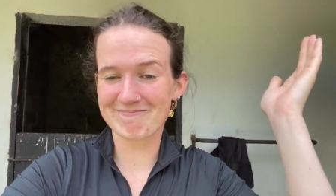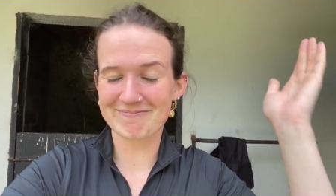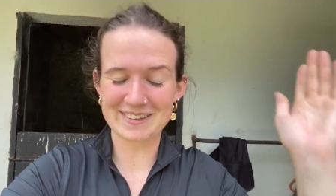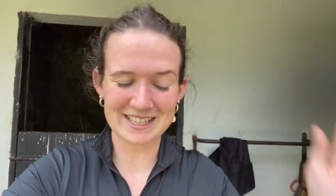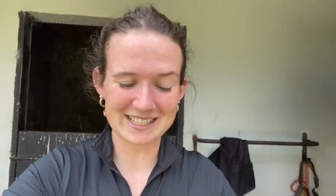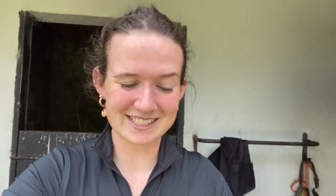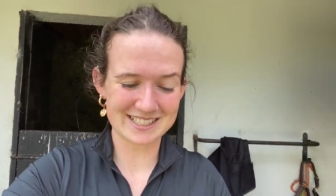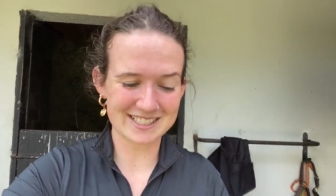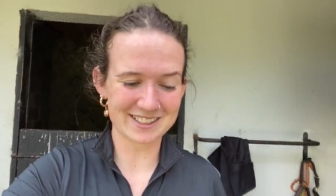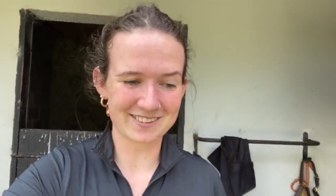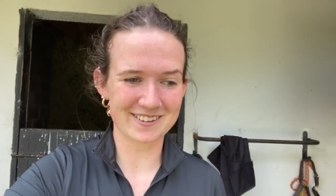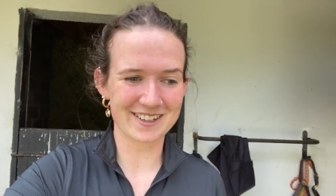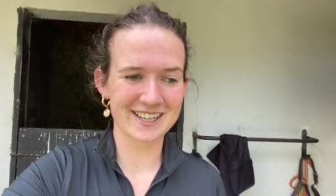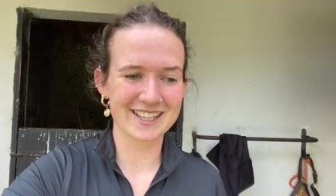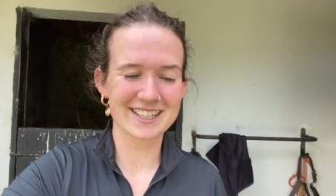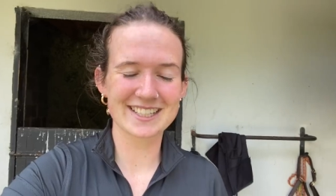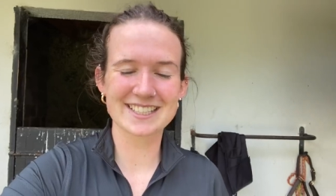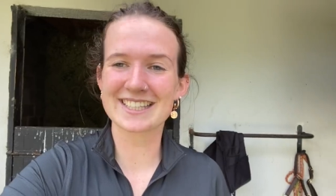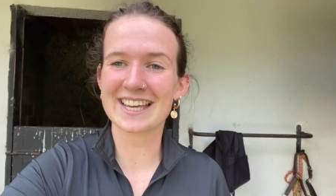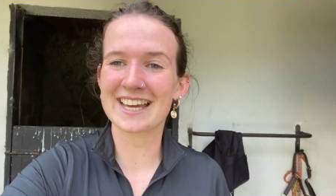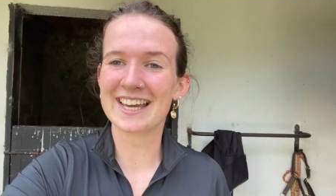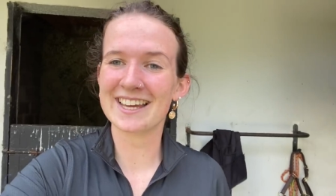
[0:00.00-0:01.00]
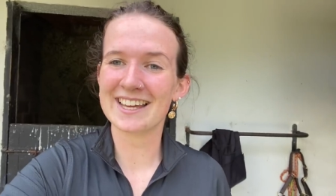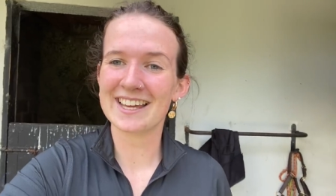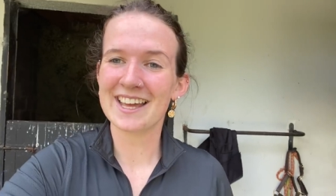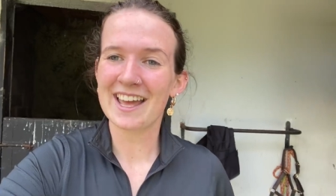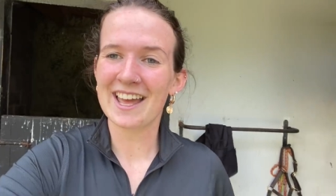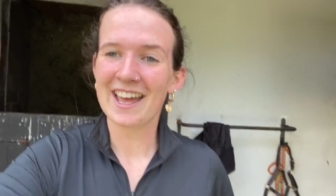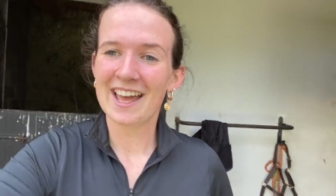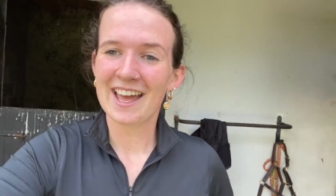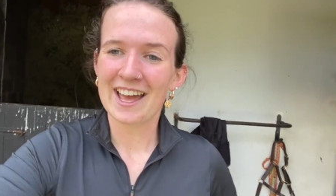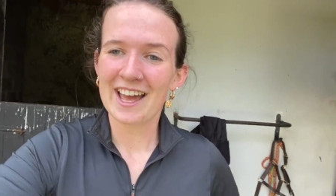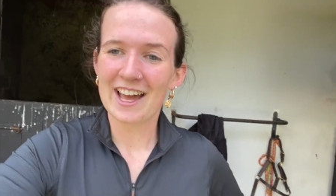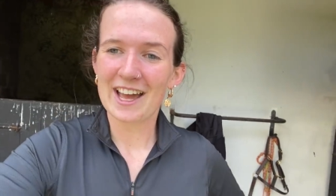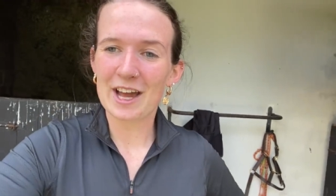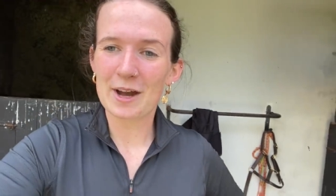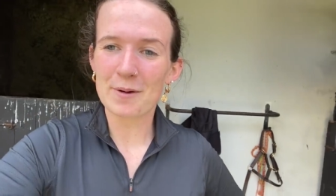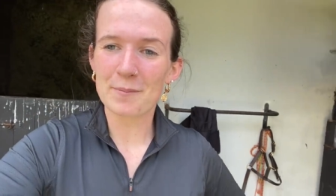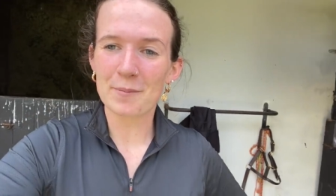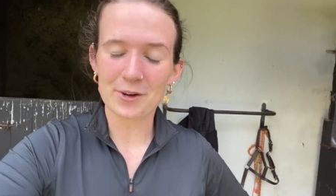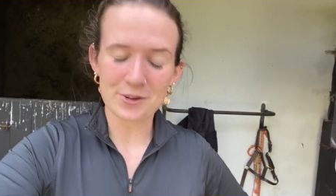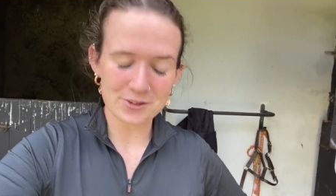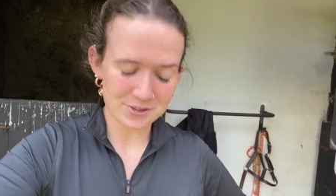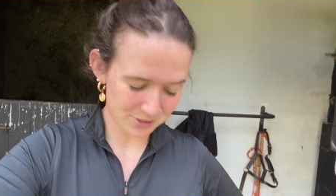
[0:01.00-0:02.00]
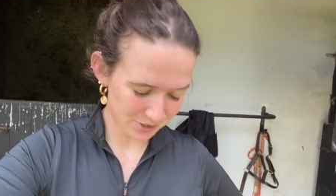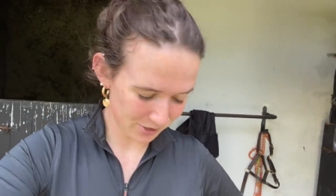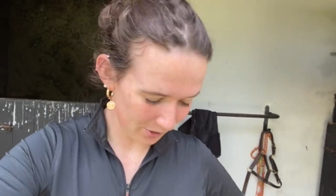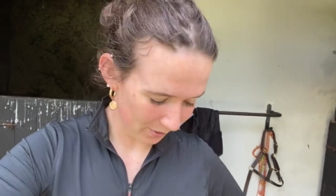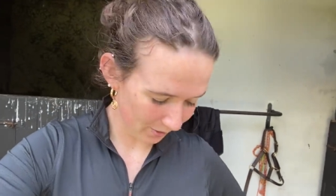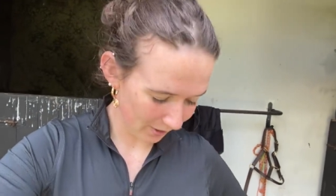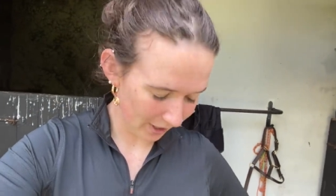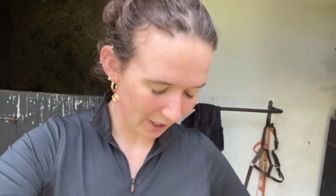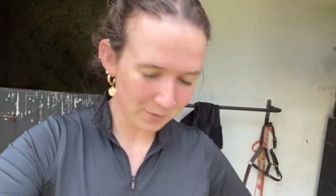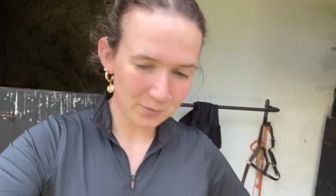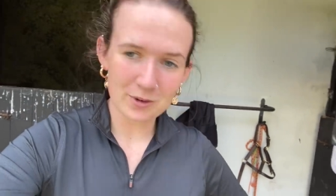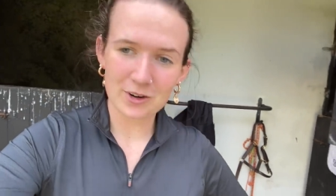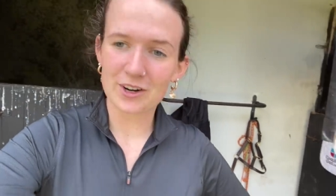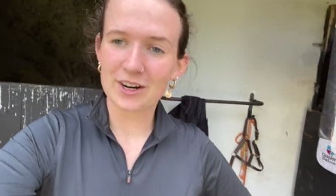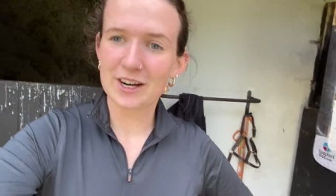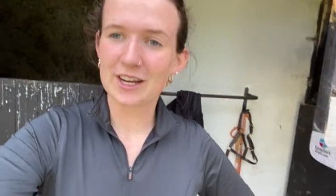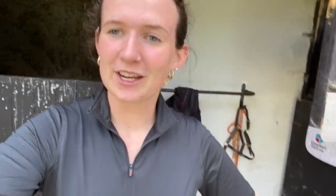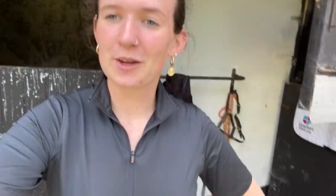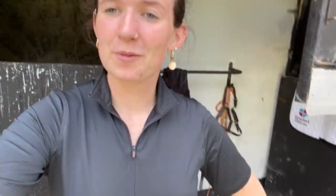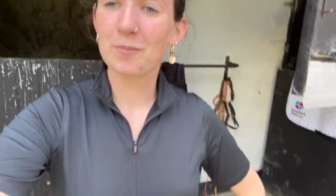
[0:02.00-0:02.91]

it still works. Also, I'm wearing